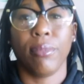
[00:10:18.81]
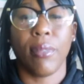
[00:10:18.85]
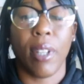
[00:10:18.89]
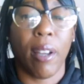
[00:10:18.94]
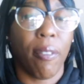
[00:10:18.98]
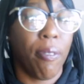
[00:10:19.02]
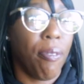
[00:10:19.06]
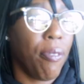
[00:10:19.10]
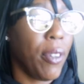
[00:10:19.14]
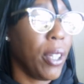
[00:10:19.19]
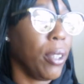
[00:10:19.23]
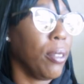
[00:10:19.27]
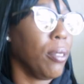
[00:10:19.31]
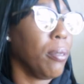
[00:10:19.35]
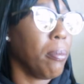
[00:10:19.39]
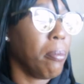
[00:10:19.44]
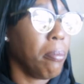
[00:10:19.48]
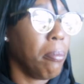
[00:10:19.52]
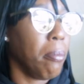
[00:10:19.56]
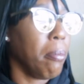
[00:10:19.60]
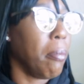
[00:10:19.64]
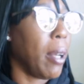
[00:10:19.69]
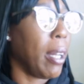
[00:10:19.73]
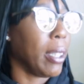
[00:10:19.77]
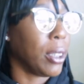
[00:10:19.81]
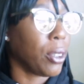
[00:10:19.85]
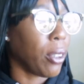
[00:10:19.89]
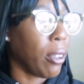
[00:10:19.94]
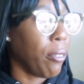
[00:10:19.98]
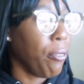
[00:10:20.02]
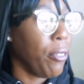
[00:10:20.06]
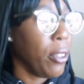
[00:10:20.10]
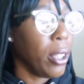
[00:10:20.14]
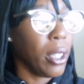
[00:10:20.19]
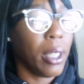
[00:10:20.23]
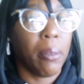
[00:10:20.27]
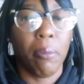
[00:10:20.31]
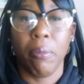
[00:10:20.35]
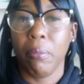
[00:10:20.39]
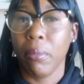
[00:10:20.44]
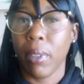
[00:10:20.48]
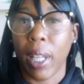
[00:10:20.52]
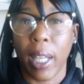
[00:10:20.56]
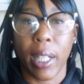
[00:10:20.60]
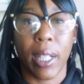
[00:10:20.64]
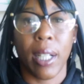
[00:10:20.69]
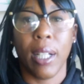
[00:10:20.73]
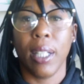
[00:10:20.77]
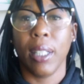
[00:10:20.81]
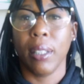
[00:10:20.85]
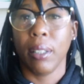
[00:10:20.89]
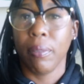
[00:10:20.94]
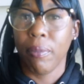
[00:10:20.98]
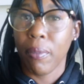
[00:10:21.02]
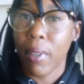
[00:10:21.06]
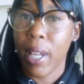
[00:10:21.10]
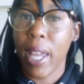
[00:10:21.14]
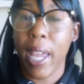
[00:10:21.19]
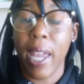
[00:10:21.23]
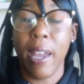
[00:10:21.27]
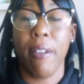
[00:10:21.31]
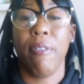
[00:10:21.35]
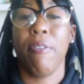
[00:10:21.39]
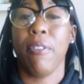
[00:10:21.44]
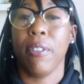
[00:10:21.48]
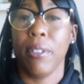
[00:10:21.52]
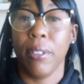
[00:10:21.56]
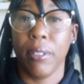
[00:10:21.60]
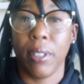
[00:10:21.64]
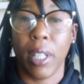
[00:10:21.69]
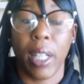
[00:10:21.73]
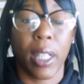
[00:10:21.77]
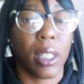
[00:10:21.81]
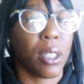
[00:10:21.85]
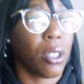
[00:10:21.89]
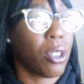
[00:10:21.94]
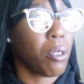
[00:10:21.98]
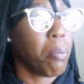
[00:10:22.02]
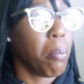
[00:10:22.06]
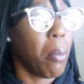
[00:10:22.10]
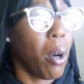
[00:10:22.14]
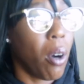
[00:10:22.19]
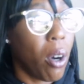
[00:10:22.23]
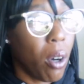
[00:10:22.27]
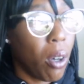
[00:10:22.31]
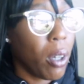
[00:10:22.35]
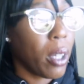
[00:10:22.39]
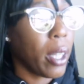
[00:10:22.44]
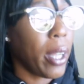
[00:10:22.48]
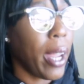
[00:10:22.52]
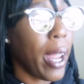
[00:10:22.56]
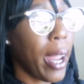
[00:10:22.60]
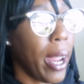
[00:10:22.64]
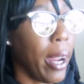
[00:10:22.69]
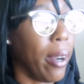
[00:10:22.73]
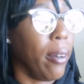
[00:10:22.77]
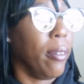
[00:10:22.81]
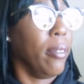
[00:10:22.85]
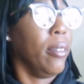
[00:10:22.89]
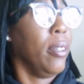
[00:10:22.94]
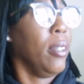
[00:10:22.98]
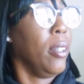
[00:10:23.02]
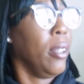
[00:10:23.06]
I start feeling like a heifer, like a small cow.